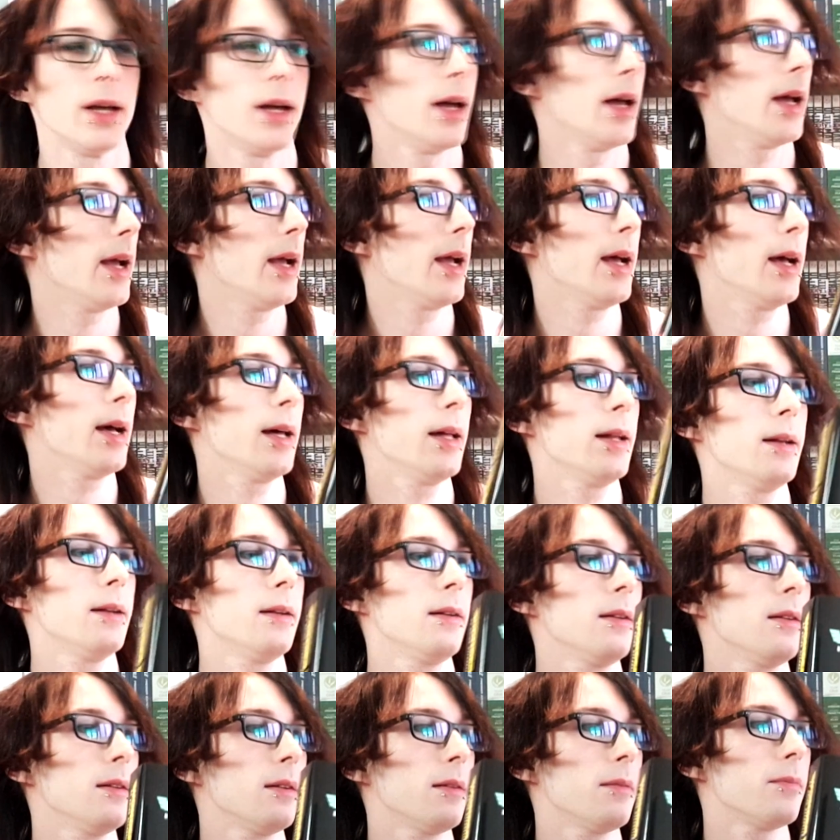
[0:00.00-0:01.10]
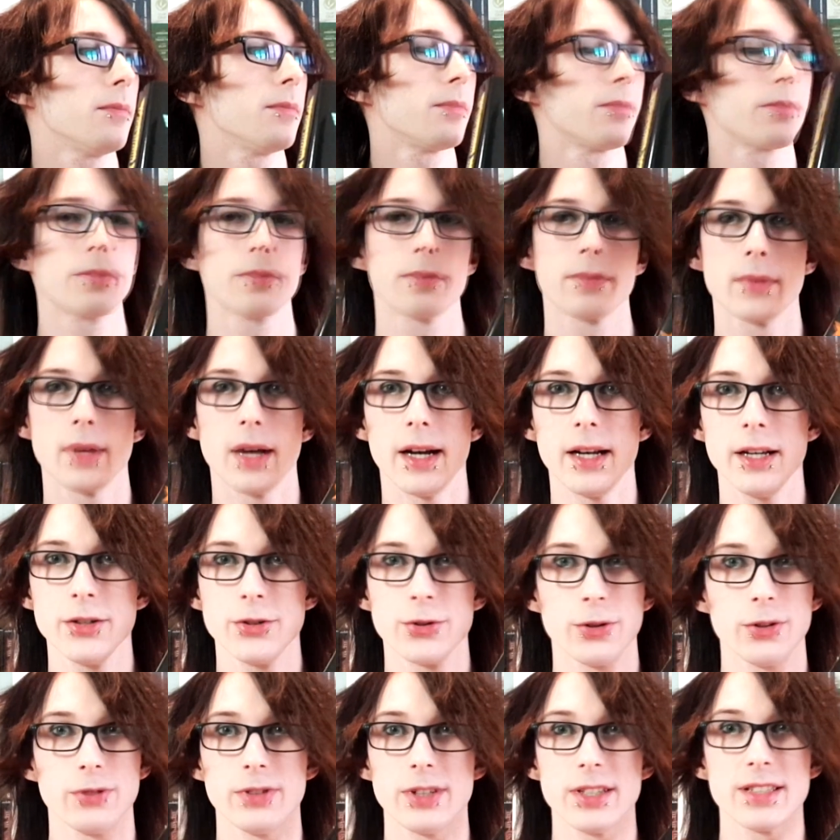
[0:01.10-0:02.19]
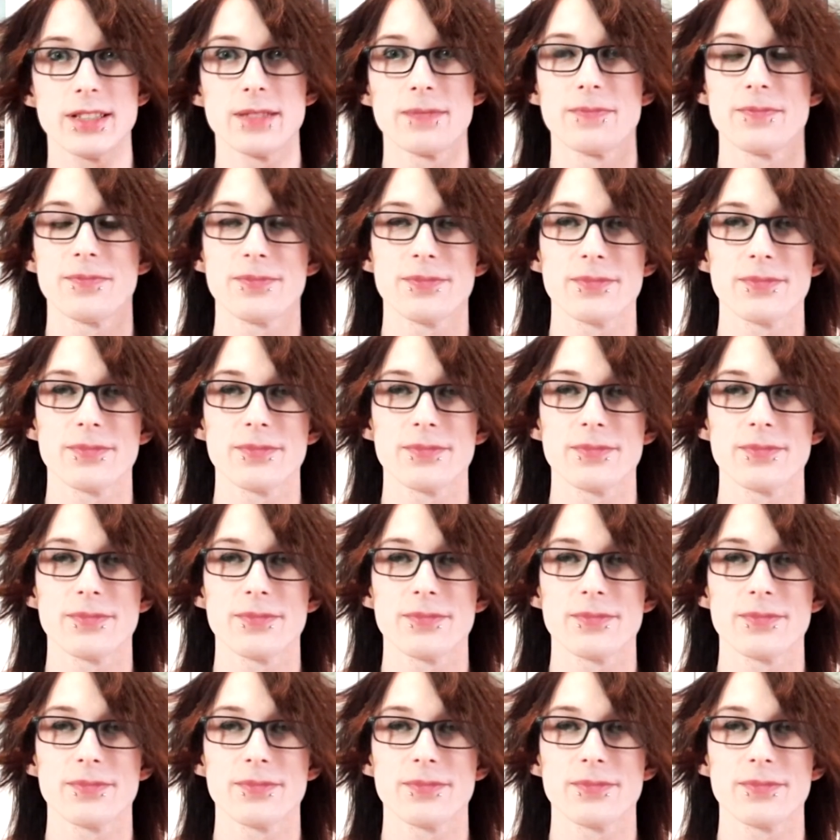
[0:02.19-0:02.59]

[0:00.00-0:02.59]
And I enjoyed this.